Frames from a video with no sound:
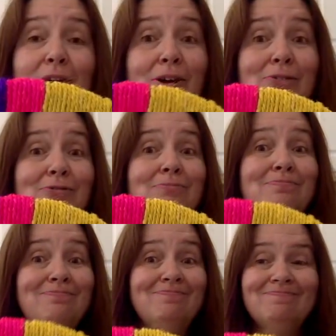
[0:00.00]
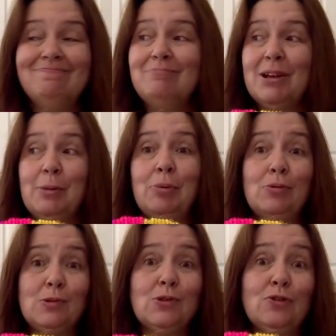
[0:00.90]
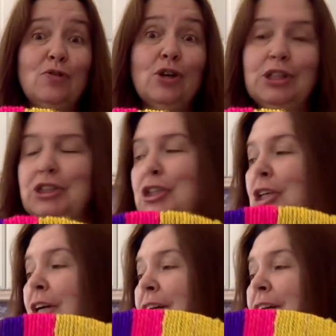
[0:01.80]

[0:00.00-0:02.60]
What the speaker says: of my upholstered furniture.